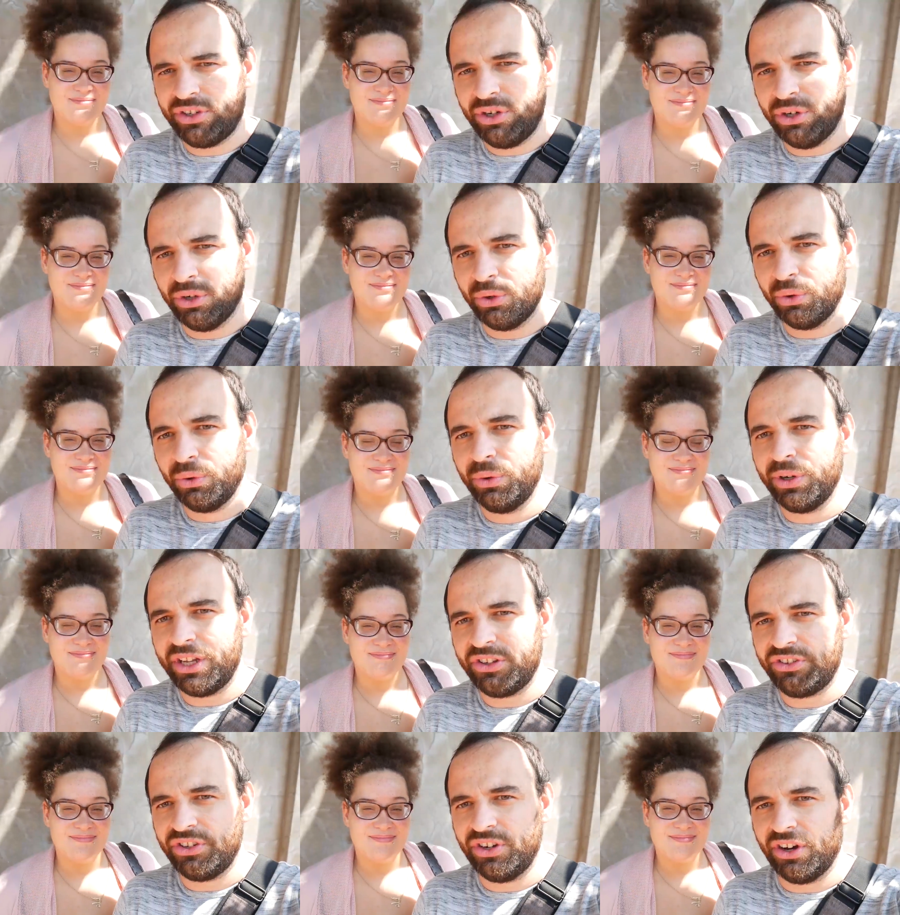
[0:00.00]
Speaker 1: cool.
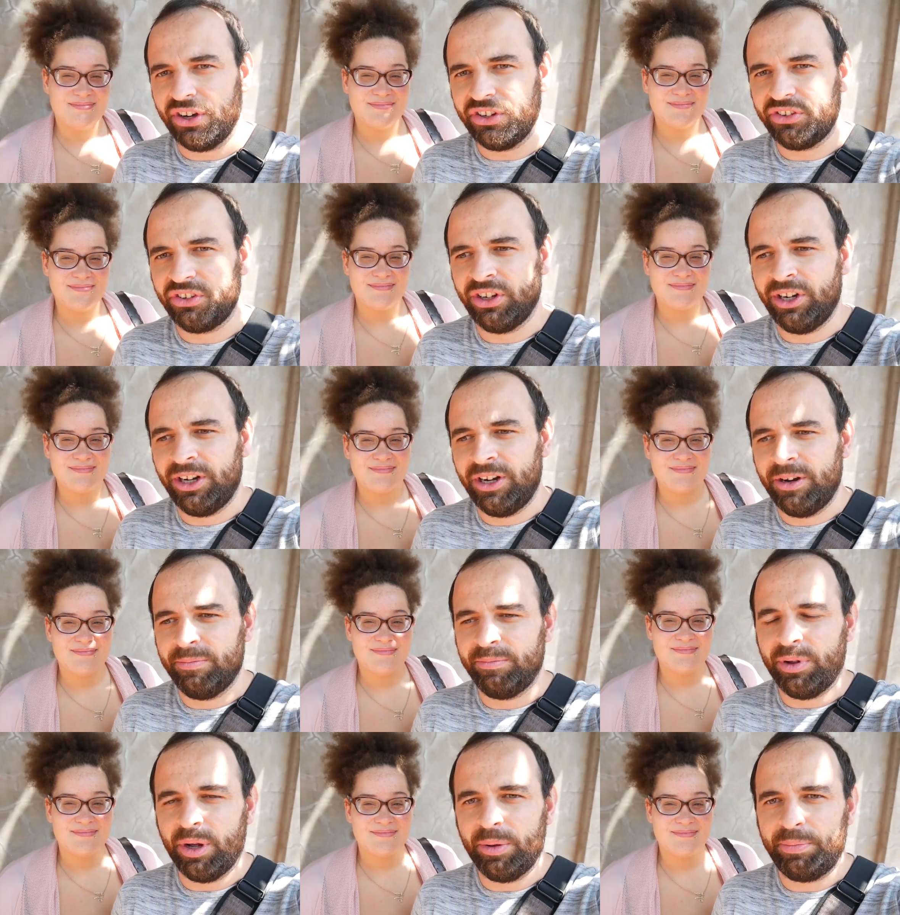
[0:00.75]
It's nice,
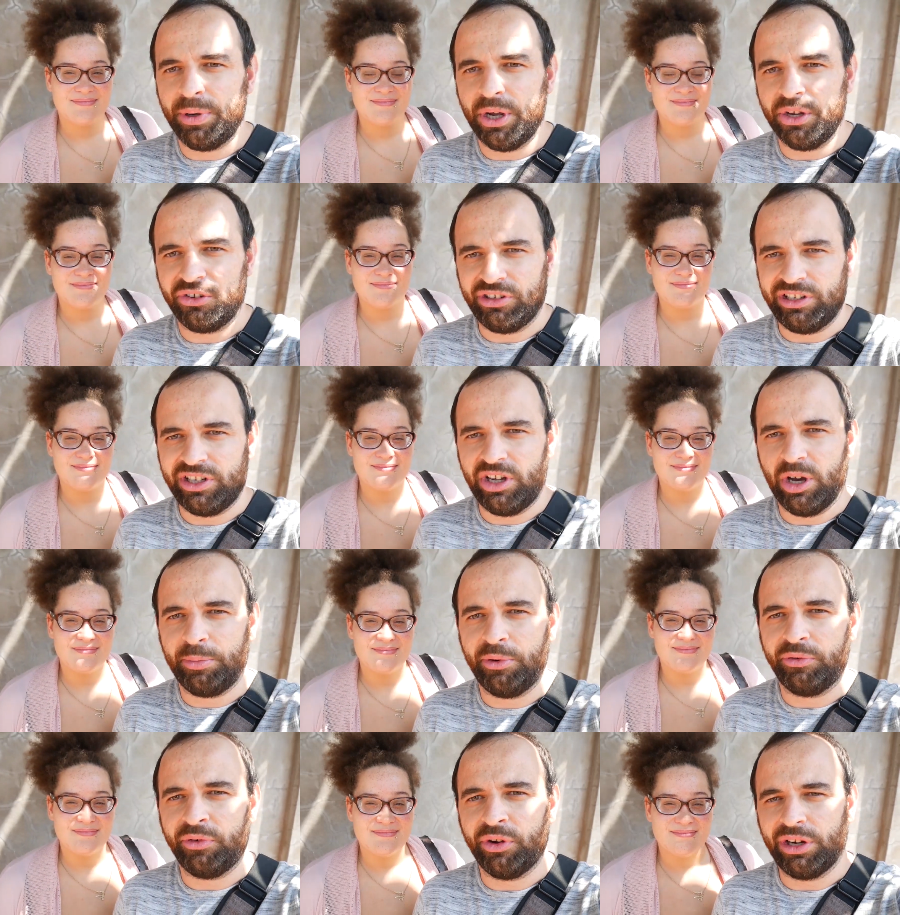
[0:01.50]
but personally,
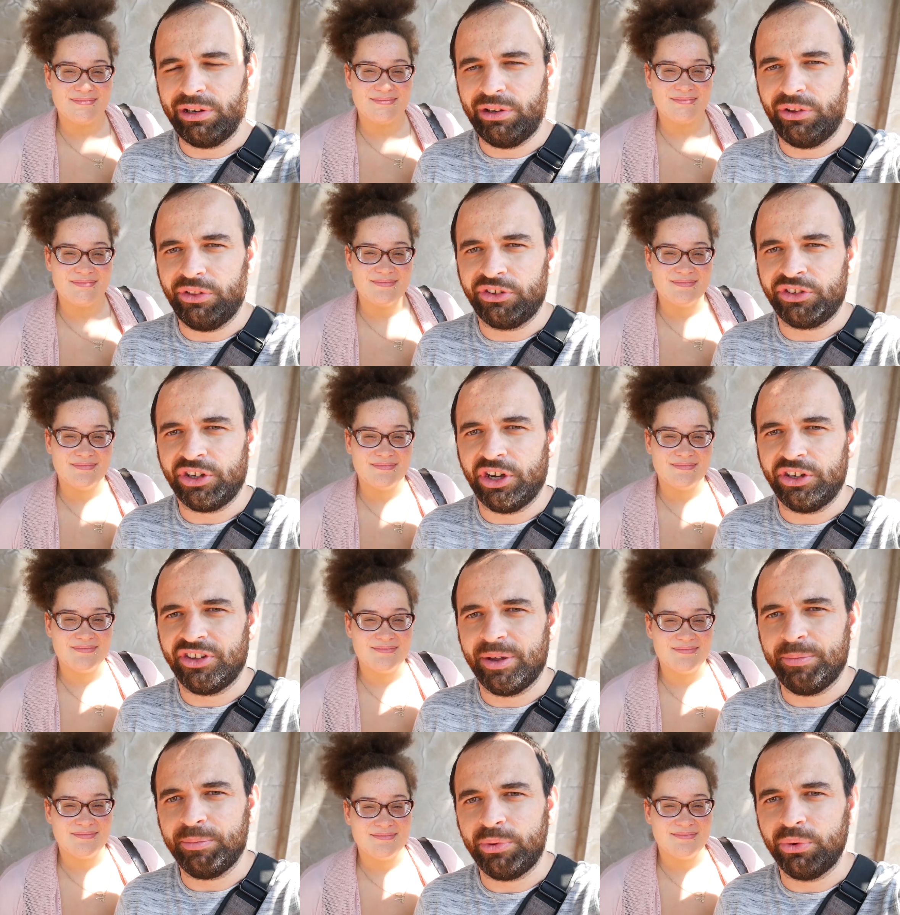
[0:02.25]
I preferred a lot of the Thai
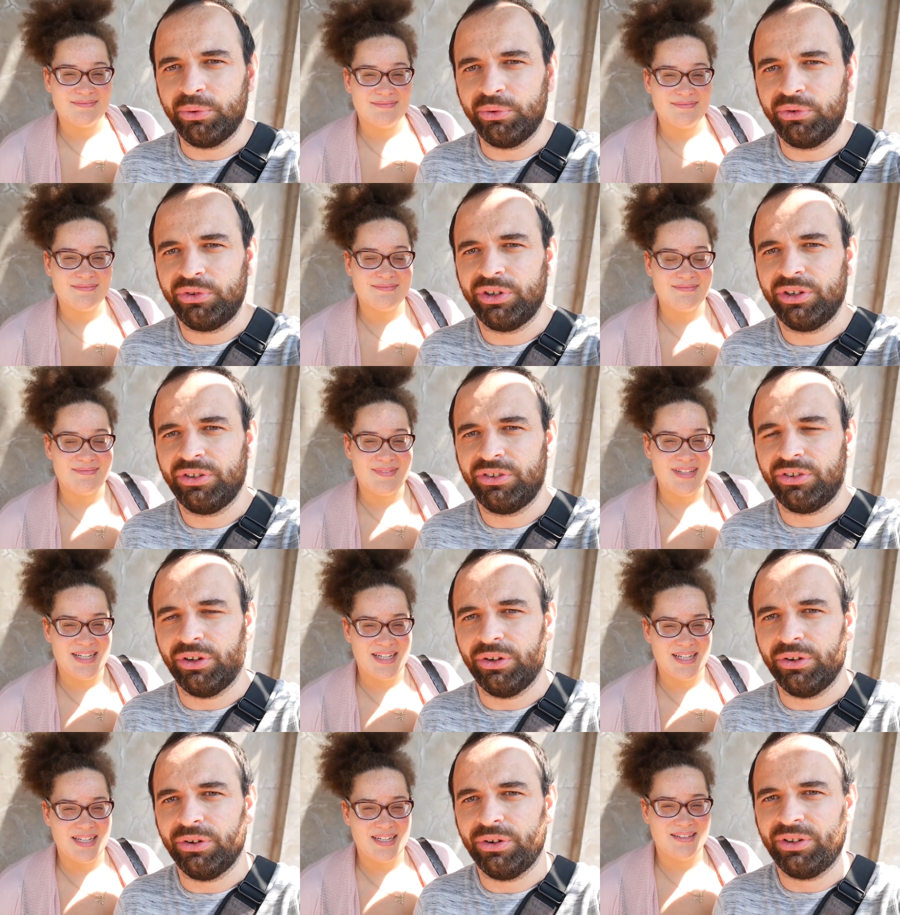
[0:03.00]
temples
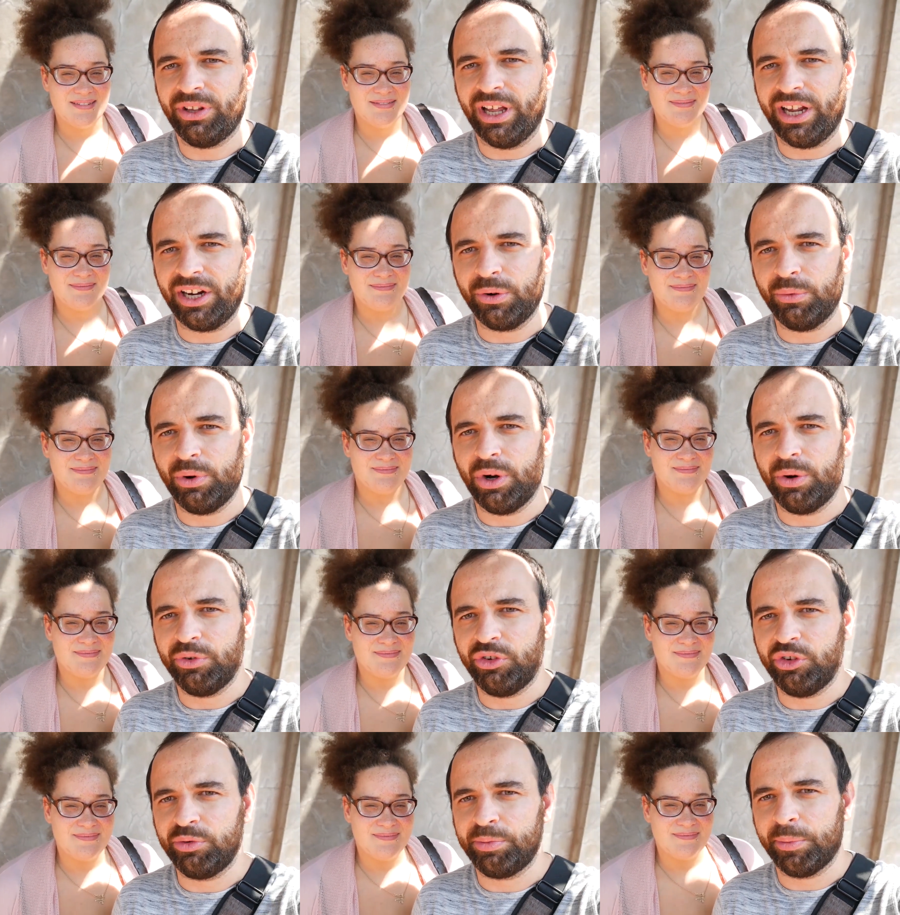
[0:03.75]
to Angkor
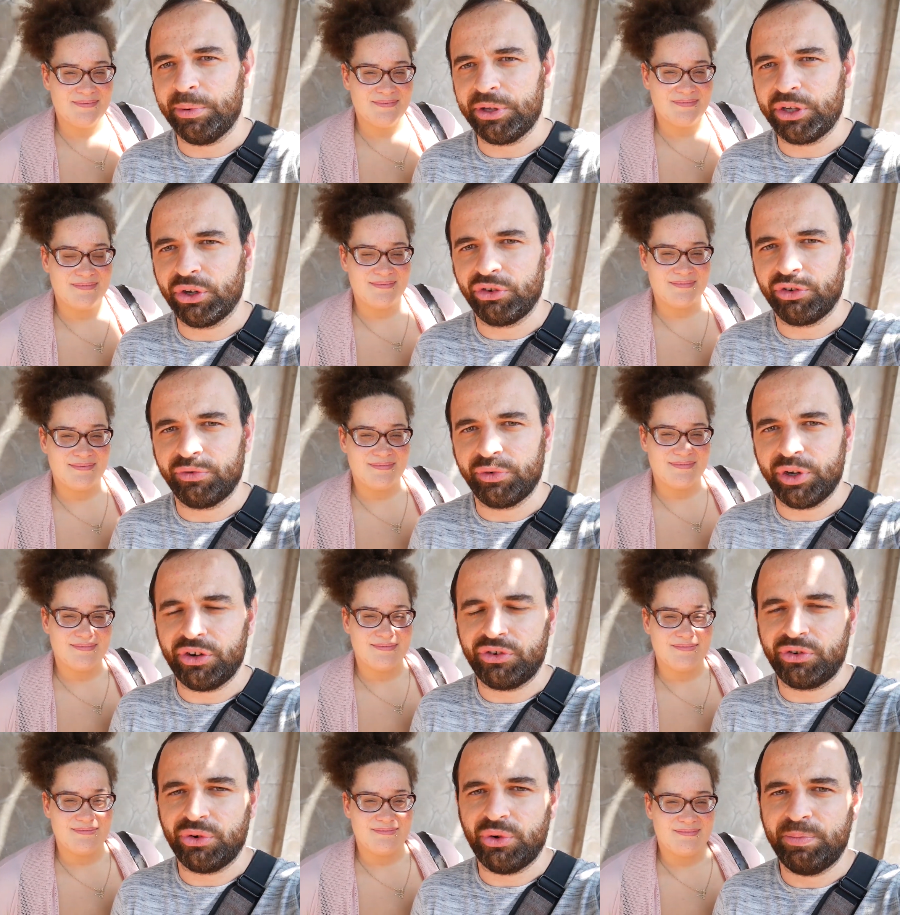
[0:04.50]
Wat, which is probably
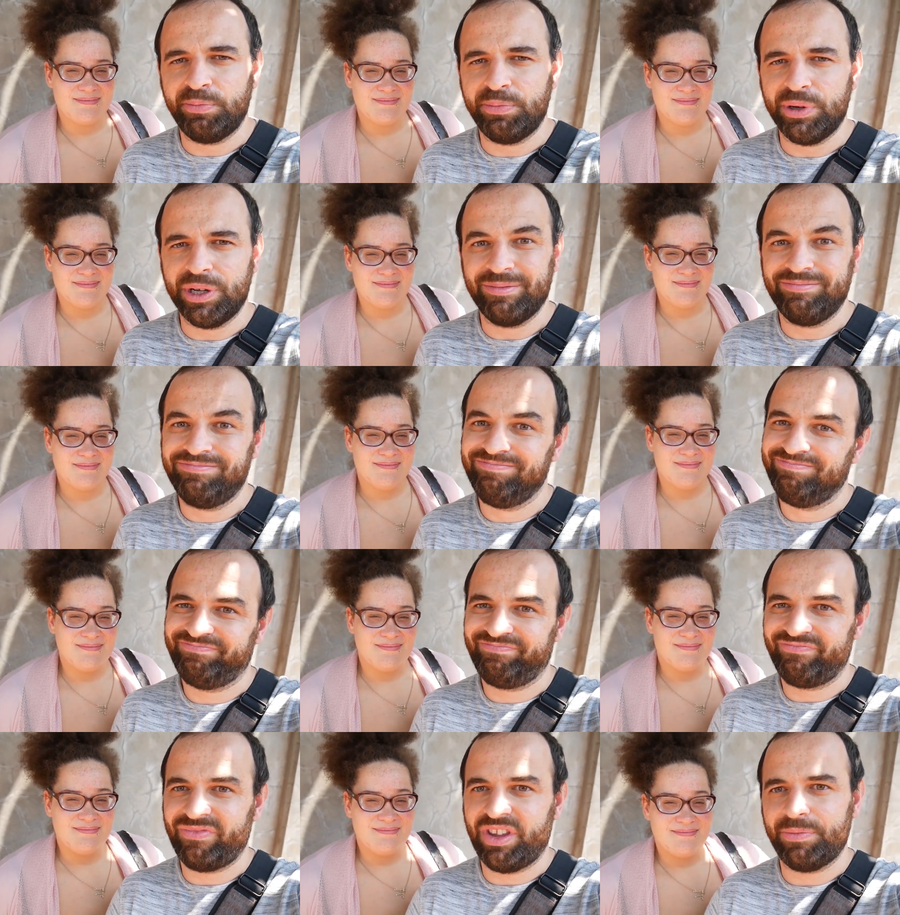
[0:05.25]
controversial, but
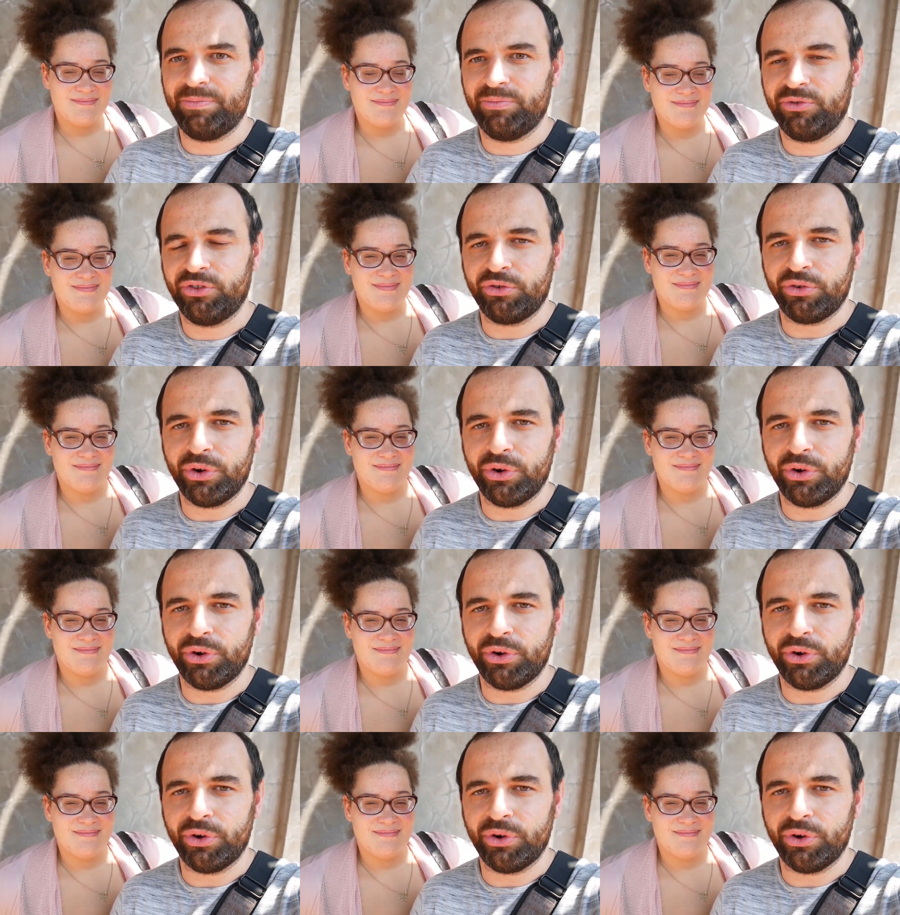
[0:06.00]
it's the